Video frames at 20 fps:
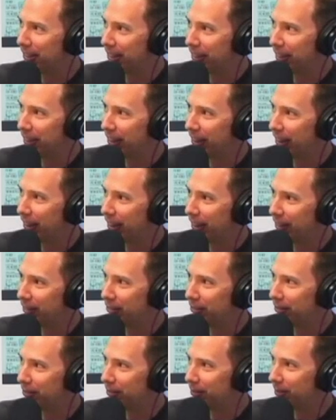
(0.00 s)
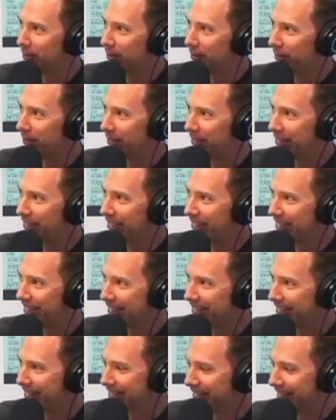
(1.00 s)

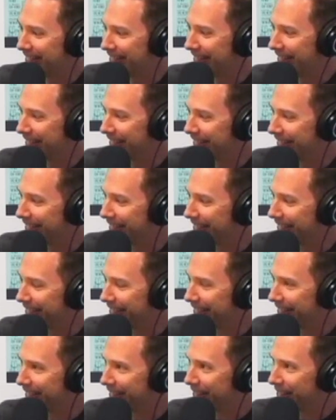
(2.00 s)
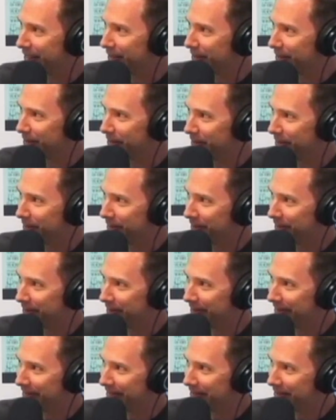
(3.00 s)

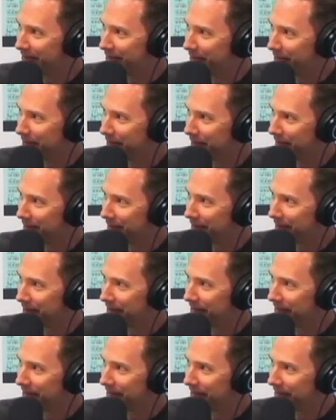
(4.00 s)
(silent)